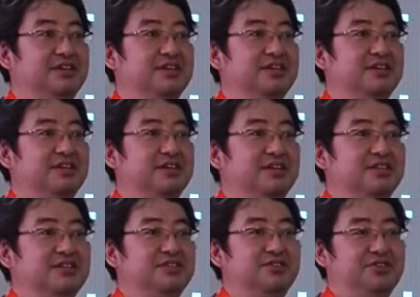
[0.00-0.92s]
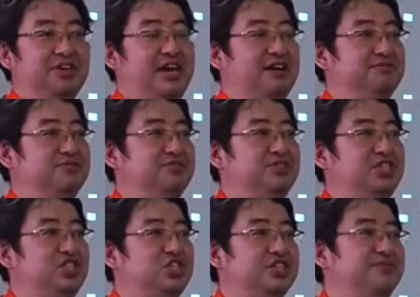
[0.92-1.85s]
Not have to teach you
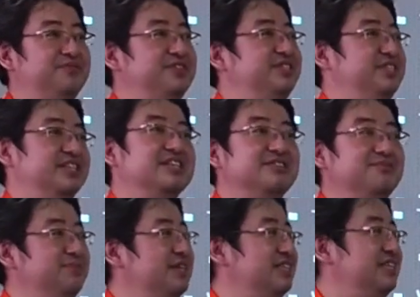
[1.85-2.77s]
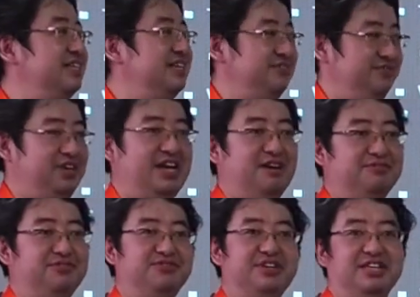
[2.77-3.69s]
everything, but uh, we have to learn. We
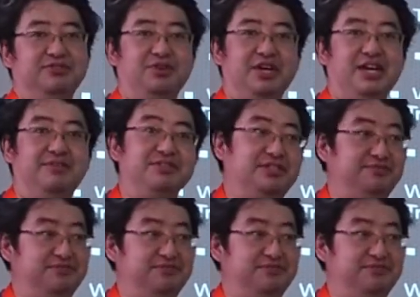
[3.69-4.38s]
have different skill.